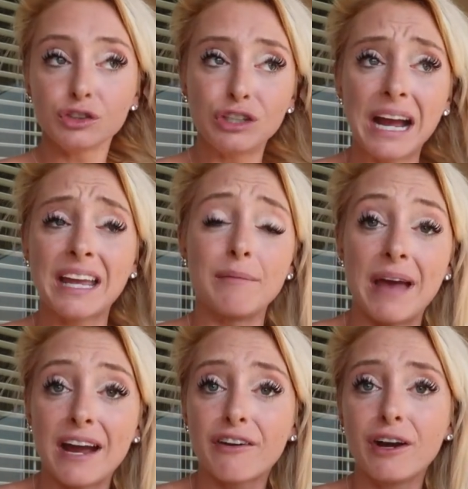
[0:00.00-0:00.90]
tracking
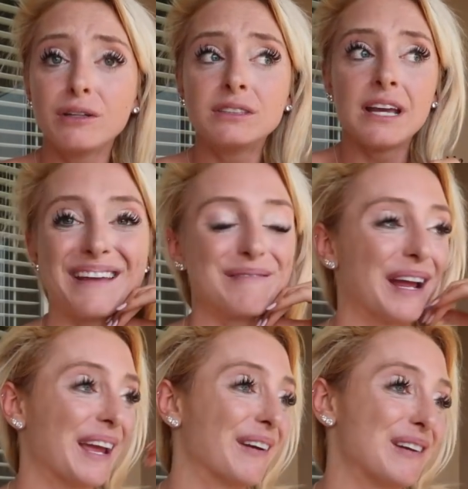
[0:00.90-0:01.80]
macros, it
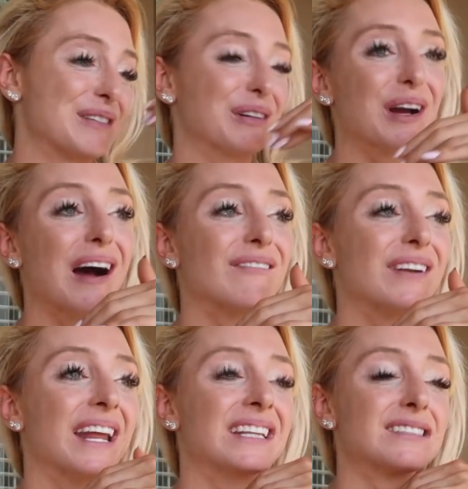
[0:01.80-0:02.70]
might increase your
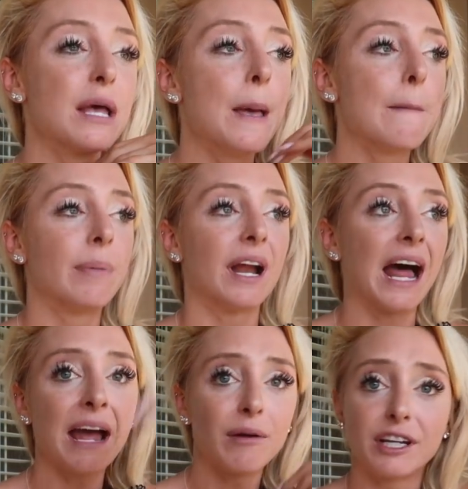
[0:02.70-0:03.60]
confidence, but
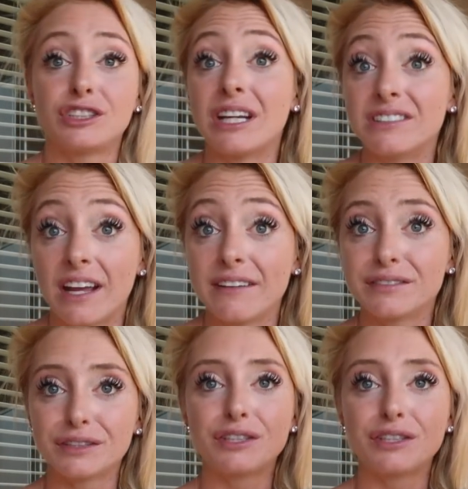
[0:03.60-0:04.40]
I wanna change lives.